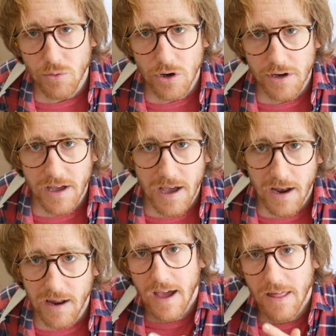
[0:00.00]
work
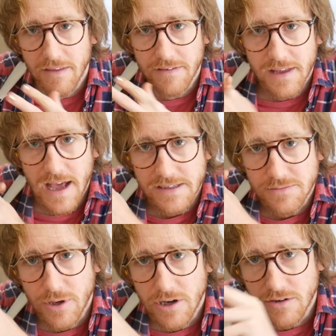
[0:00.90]
out how the Zazz
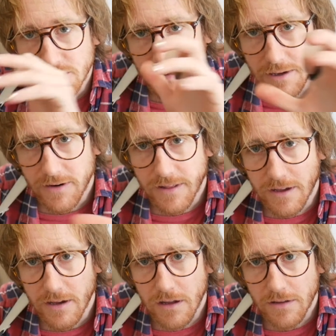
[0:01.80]
melds with everything
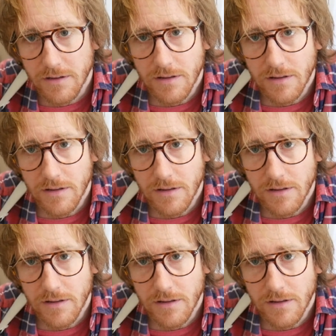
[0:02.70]
else.